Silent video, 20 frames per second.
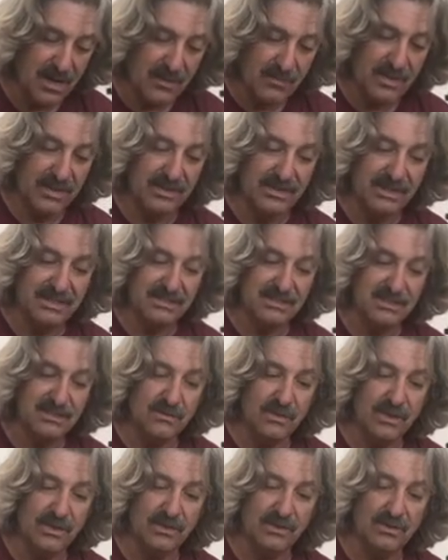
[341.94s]
But this is
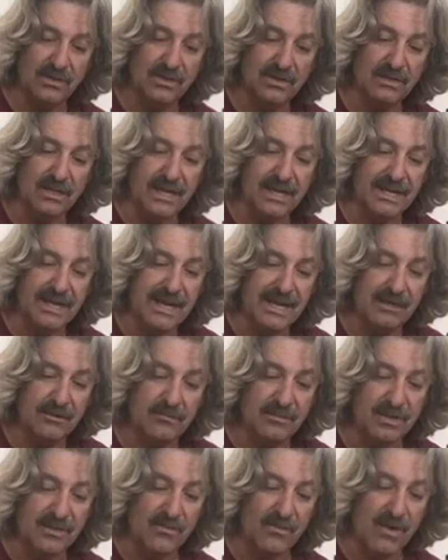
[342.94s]
what it'll look like, and
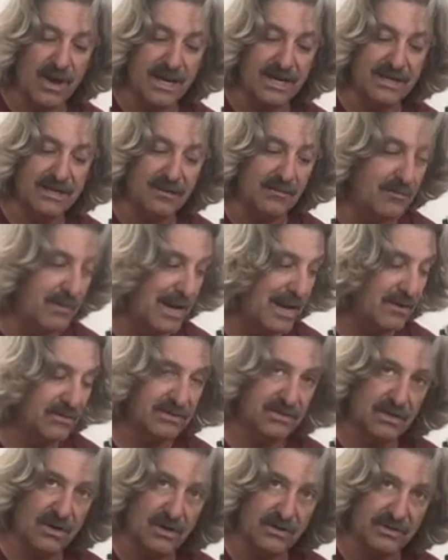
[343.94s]
it'll be ready to
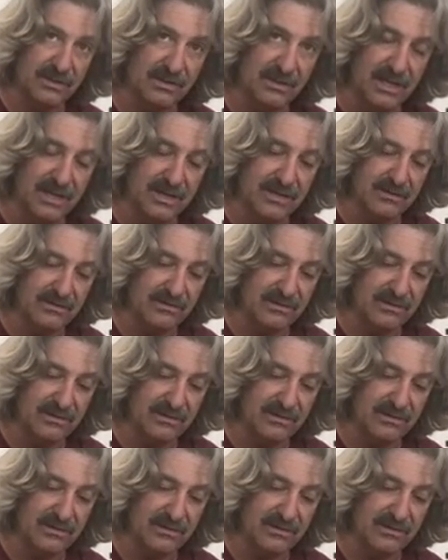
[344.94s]
mount on the lathe.